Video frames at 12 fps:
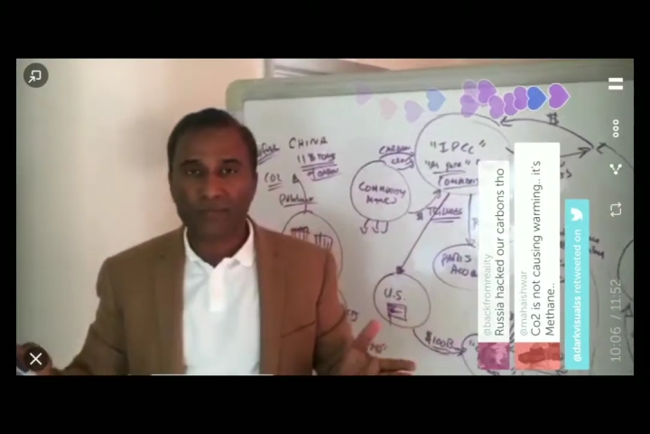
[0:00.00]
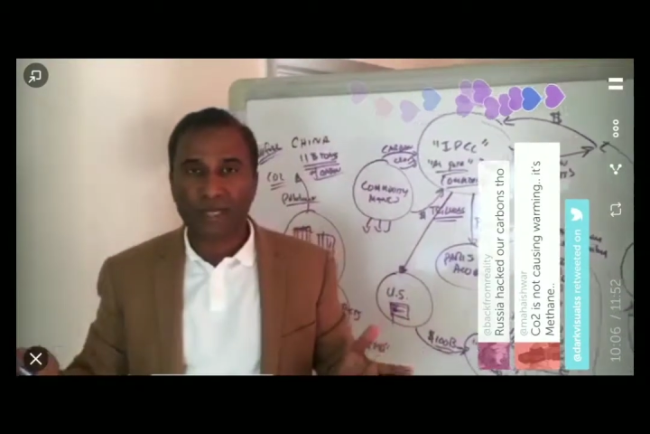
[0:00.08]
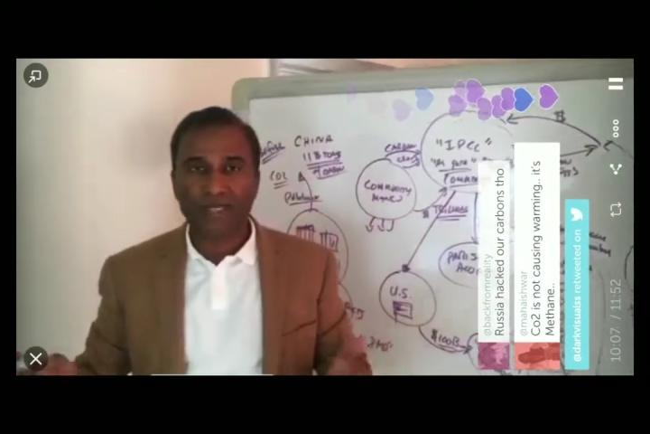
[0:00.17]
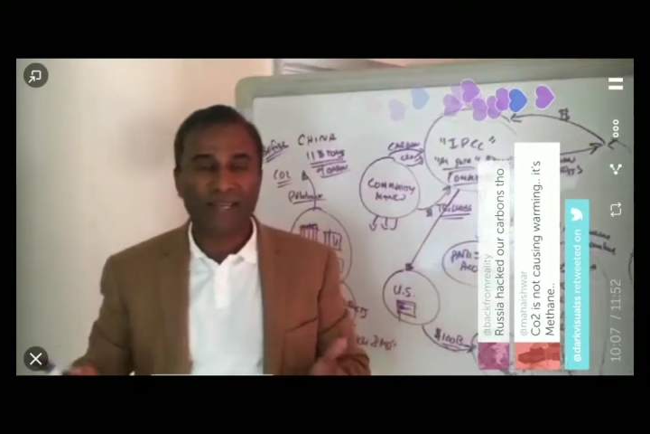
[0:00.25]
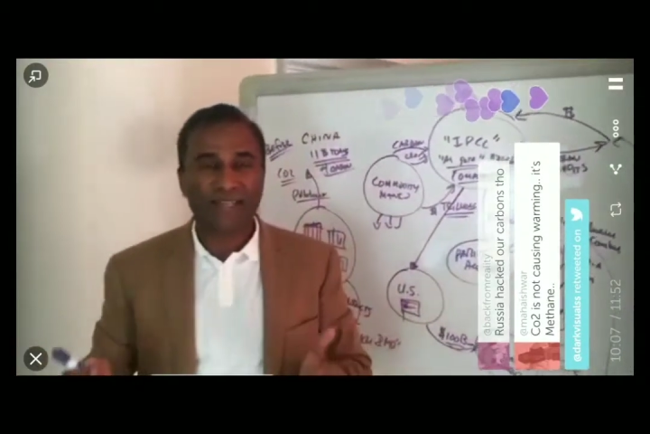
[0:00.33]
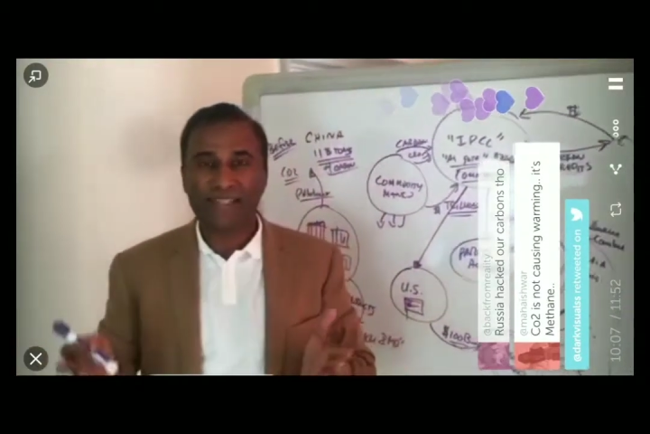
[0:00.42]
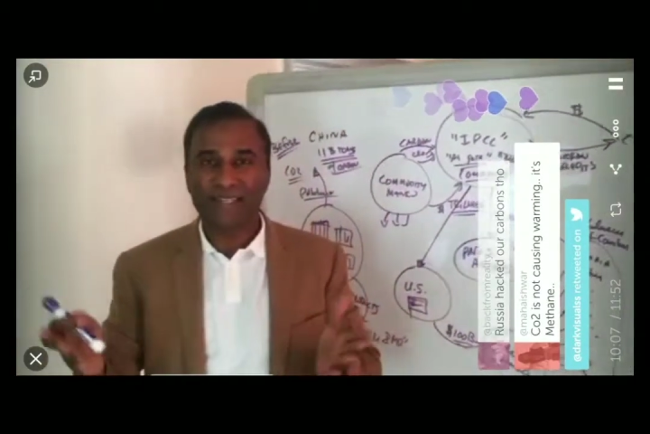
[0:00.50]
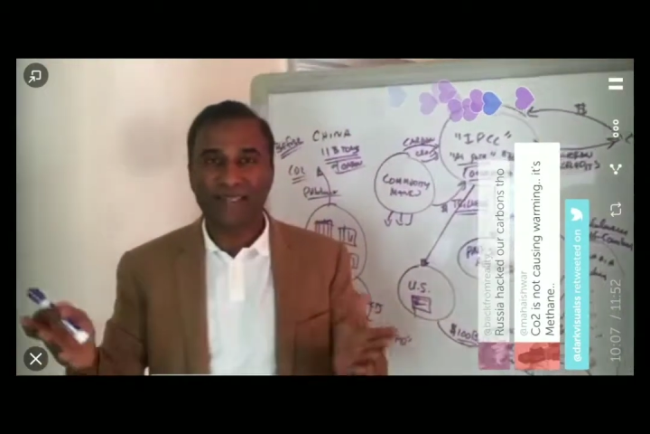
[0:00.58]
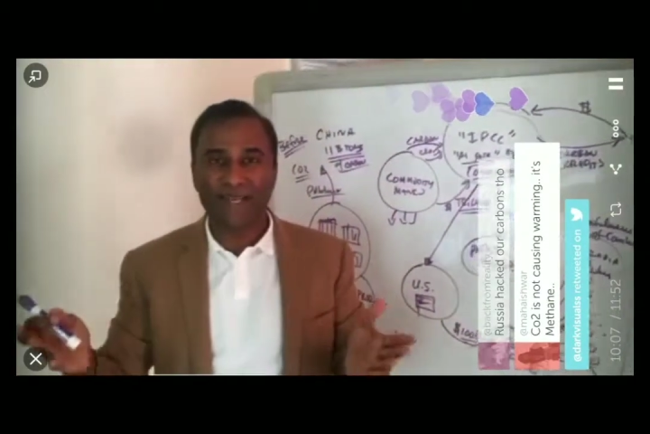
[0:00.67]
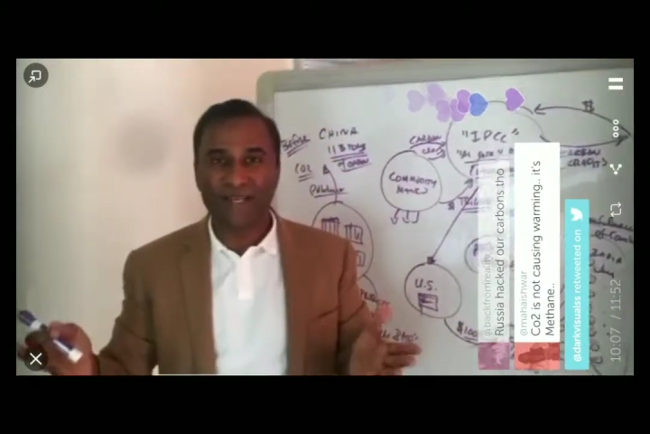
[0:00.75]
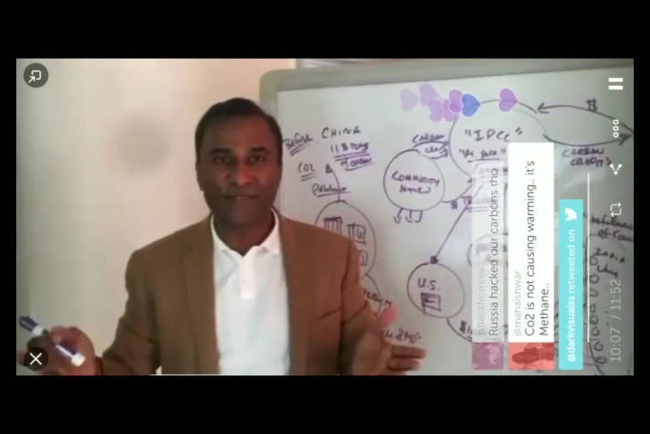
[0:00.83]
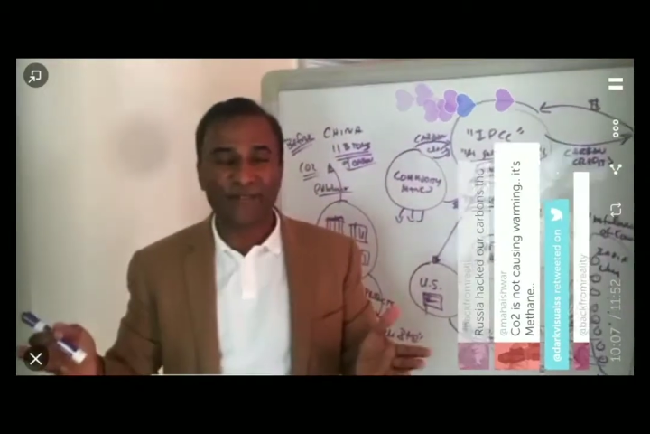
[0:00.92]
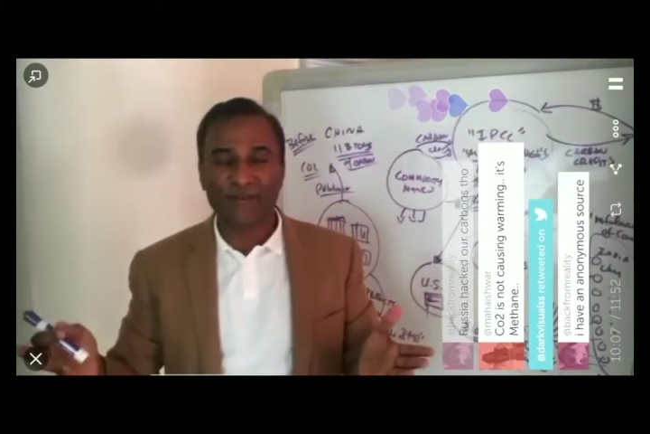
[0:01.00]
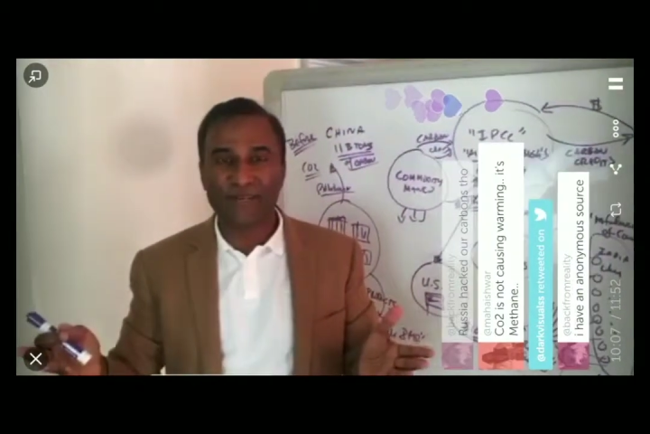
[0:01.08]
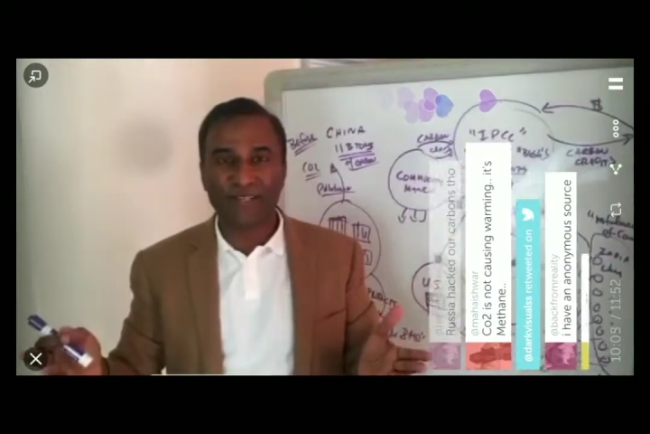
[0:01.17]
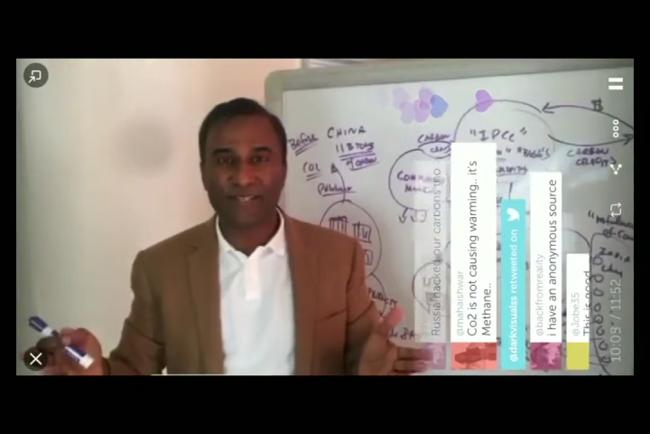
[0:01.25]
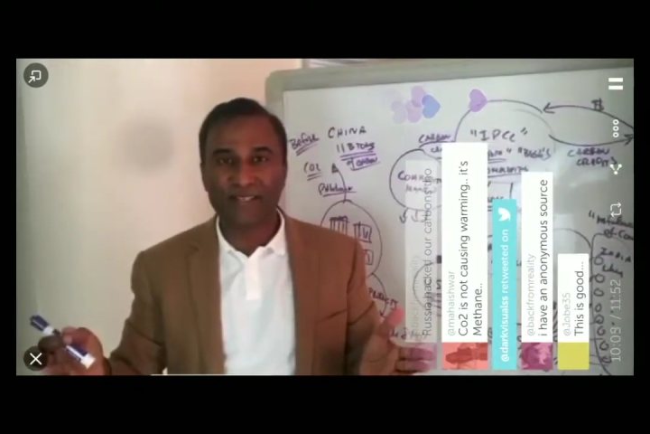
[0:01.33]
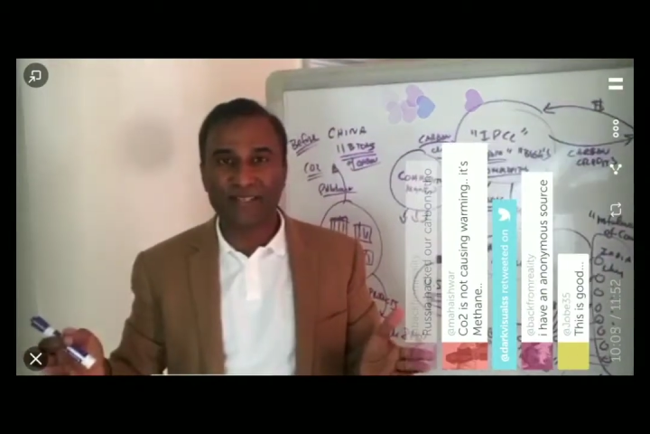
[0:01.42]
By 1995,
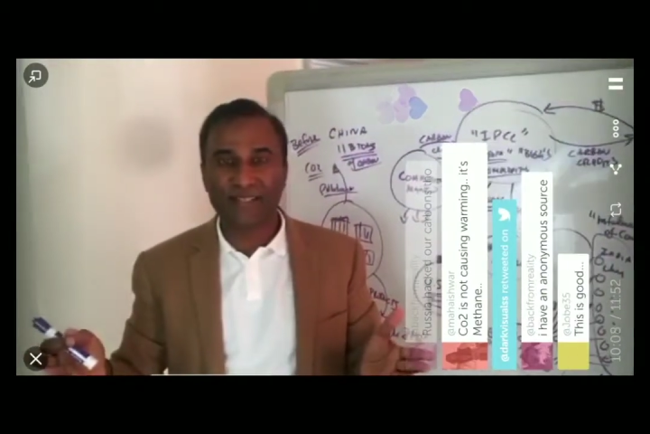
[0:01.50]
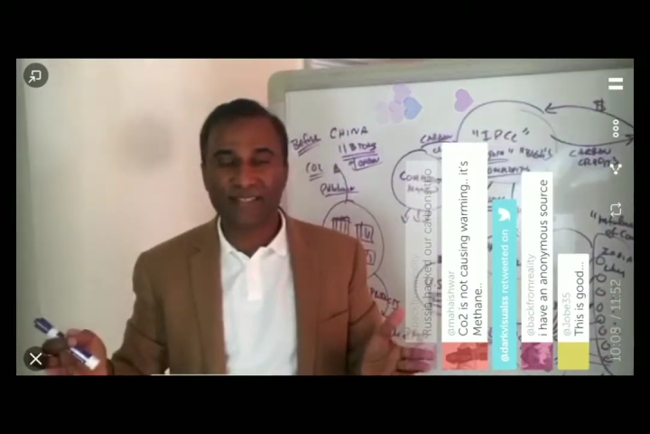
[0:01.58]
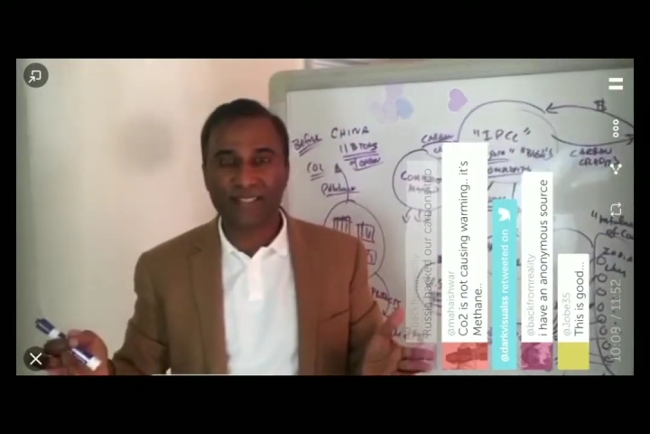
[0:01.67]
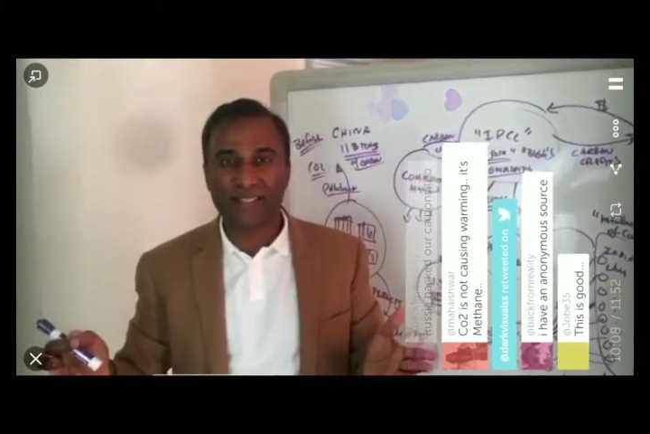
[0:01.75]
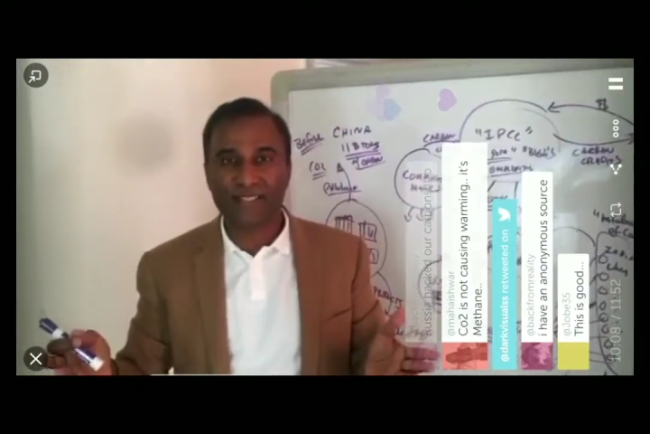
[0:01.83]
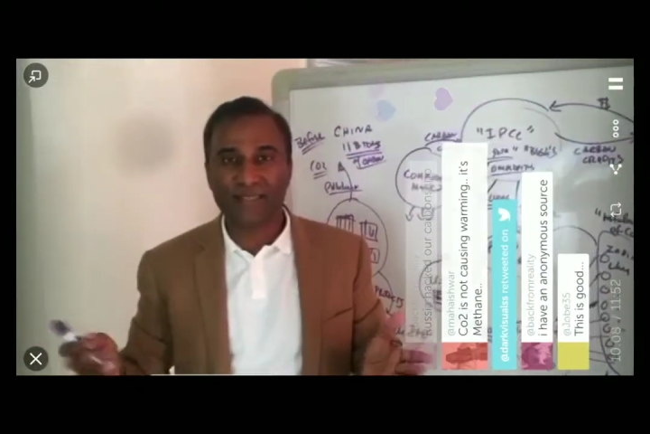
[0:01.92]
1996,